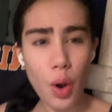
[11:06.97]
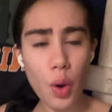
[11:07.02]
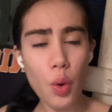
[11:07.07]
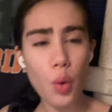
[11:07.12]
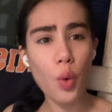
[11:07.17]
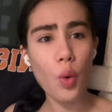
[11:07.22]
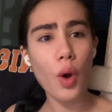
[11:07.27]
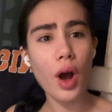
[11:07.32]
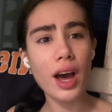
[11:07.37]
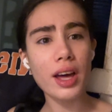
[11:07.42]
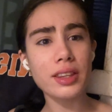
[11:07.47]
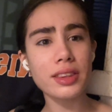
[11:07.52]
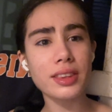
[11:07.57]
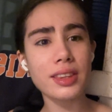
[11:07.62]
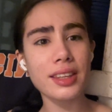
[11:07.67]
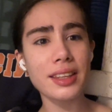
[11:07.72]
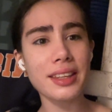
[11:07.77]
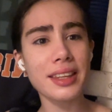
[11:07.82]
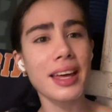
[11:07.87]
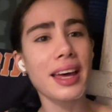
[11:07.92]
What?
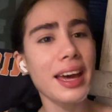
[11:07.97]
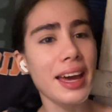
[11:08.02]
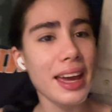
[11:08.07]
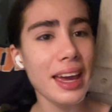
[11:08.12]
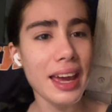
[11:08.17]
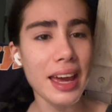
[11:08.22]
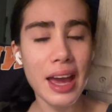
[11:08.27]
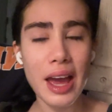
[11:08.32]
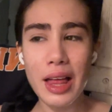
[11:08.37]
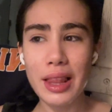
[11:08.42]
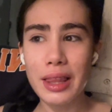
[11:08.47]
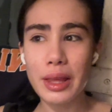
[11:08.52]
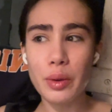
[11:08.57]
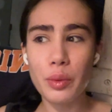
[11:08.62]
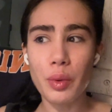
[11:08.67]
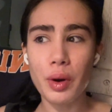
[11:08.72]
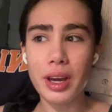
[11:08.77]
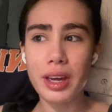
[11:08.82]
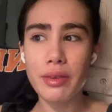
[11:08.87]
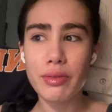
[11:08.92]
Like,
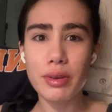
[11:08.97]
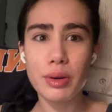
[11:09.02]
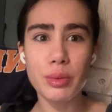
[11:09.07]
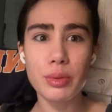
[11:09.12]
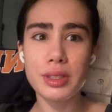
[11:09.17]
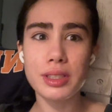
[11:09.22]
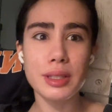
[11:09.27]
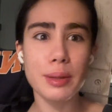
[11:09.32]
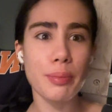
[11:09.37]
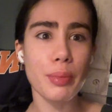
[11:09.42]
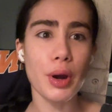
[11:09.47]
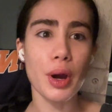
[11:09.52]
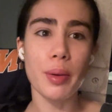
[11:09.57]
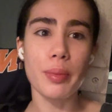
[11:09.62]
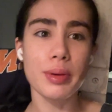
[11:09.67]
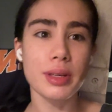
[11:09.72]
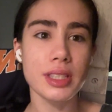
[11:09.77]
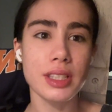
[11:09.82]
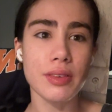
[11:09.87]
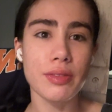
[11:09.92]
what even was the
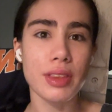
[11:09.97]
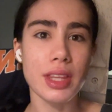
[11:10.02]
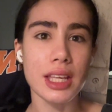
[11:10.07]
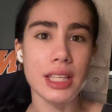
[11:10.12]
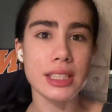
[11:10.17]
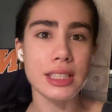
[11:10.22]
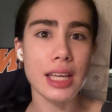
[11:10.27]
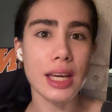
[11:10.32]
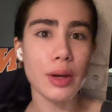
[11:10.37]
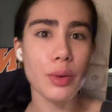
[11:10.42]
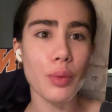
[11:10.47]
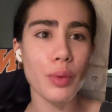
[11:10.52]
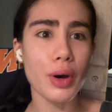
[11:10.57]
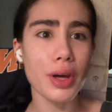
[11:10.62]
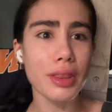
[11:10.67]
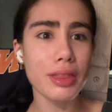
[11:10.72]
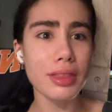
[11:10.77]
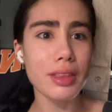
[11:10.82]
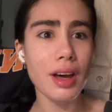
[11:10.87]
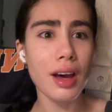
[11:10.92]
purpose of this? Like,
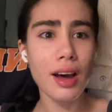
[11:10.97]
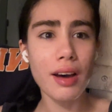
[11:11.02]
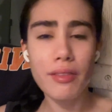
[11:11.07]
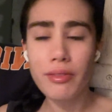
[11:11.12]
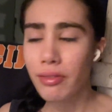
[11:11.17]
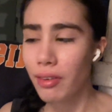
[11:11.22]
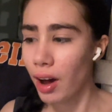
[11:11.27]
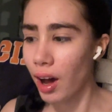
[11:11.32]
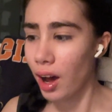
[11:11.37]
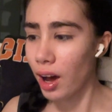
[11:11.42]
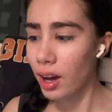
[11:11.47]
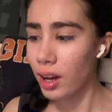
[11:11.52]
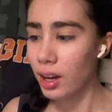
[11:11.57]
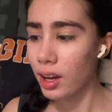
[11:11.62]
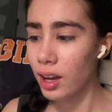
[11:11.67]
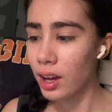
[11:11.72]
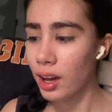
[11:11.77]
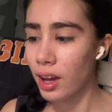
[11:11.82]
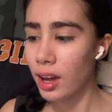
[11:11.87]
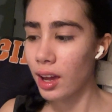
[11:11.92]
what the
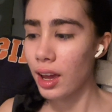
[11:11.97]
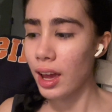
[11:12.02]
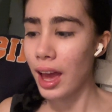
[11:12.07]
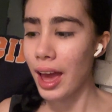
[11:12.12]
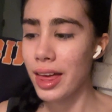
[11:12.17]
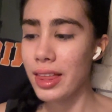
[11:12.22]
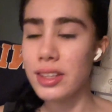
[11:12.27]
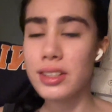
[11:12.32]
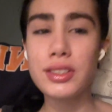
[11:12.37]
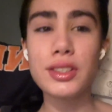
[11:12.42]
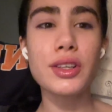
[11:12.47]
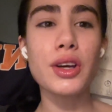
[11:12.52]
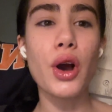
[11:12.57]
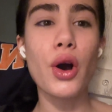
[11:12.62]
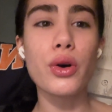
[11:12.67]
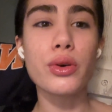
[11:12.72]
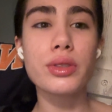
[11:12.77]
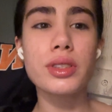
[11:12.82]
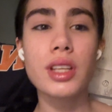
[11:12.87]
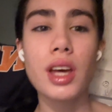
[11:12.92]
fuck? And she
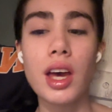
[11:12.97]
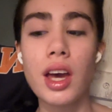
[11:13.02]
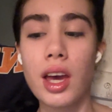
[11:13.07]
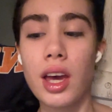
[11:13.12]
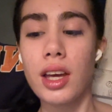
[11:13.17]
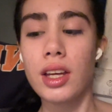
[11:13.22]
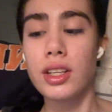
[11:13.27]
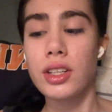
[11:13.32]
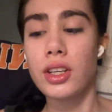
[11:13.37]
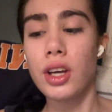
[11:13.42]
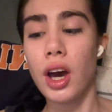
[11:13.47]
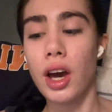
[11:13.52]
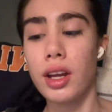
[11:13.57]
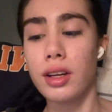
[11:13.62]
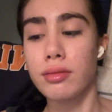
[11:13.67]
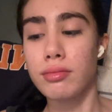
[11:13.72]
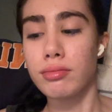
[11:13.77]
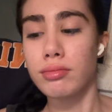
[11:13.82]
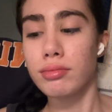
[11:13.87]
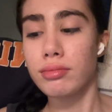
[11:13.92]
goes,
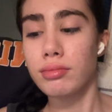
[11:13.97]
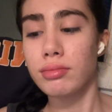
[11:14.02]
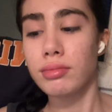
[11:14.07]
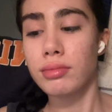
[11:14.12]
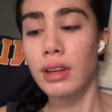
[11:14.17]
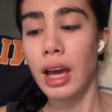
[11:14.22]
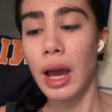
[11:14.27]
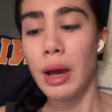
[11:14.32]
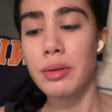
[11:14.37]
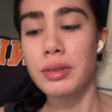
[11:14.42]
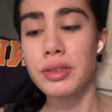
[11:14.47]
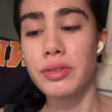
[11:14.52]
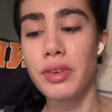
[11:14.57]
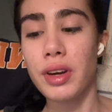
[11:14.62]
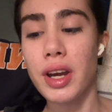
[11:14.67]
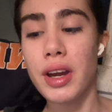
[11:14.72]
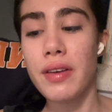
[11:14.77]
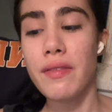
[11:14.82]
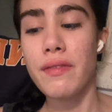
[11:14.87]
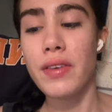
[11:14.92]
done. I was
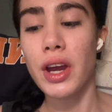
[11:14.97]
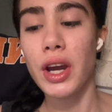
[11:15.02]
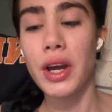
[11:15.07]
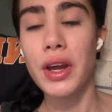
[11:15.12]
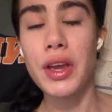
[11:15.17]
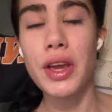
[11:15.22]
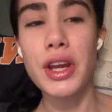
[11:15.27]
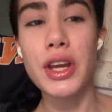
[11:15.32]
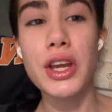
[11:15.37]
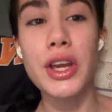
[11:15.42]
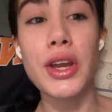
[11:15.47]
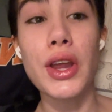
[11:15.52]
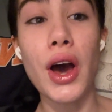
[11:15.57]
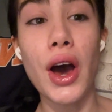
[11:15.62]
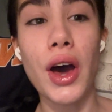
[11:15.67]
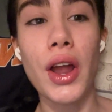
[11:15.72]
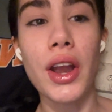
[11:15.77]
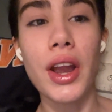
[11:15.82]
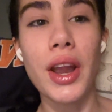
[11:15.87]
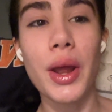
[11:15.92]
very, very
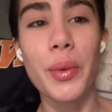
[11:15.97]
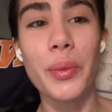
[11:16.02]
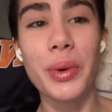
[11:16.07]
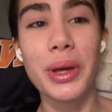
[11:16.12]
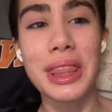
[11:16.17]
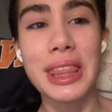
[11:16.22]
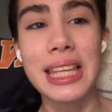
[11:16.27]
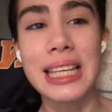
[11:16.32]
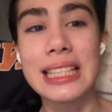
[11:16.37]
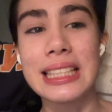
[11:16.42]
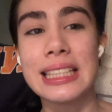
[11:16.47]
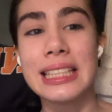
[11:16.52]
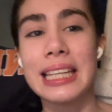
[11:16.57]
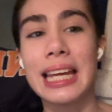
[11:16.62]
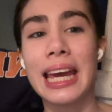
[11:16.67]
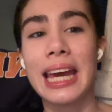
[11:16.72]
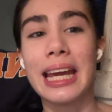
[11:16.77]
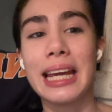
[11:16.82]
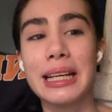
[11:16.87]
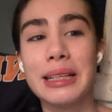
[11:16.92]
done with this
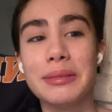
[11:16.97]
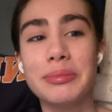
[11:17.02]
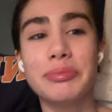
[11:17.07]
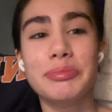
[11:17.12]
day.